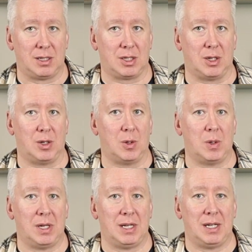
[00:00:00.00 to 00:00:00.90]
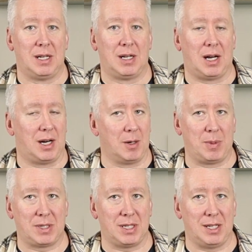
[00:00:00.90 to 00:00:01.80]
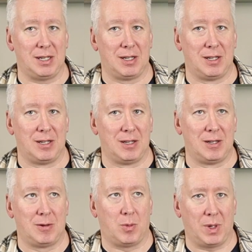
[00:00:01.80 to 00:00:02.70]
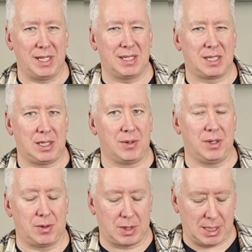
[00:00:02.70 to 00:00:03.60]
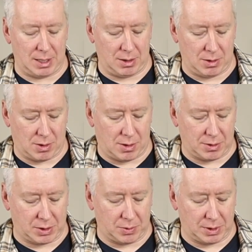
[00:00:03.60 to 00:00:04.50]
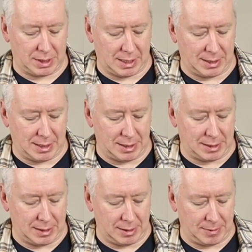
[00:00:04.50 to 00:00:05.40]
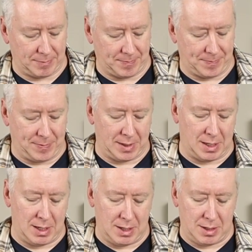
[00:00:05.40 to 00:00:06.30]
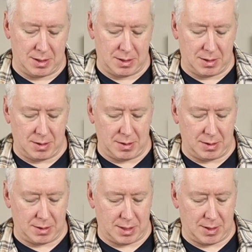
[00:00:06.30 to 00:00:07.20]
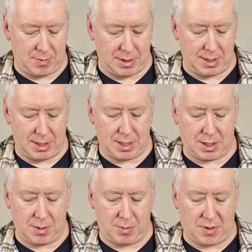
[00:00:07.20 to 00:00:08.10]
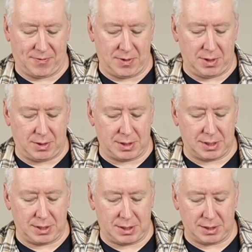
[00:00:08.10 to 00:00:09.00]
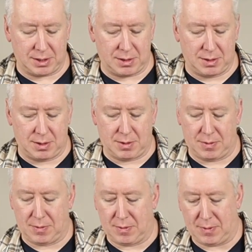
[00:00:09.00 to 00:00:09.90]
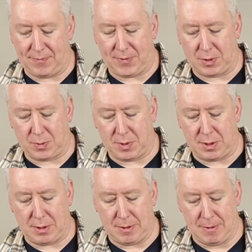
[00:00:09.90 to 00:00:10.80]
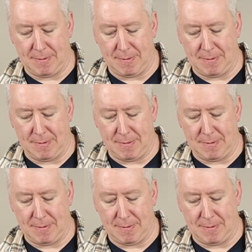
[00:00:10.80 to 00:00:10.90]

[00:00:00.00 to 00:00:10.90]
So 100% White Cereal Rye, all sourced out of Tennessee. All right, that one did not come off nearly as easy as the first one did.